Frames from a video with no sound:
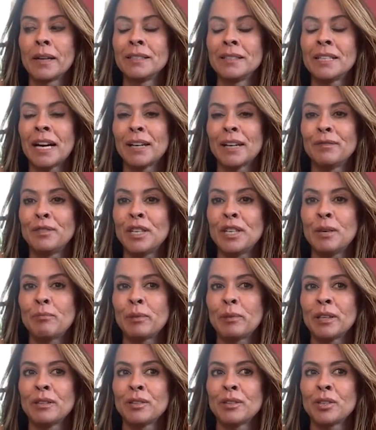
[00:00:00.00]
dive deep
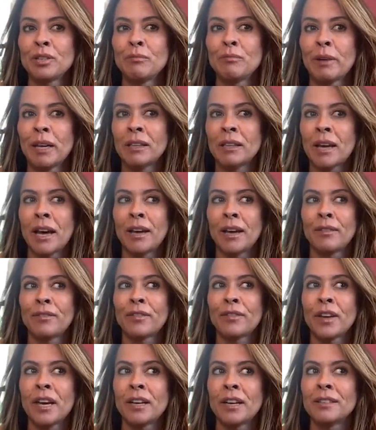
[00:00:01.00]
into my life
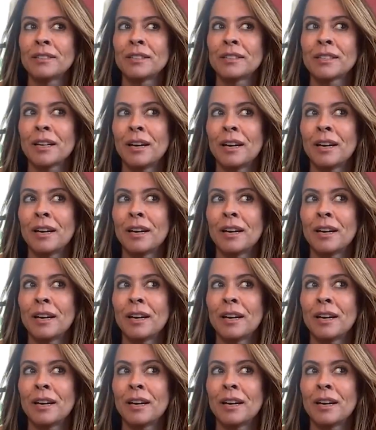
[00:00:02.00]
and,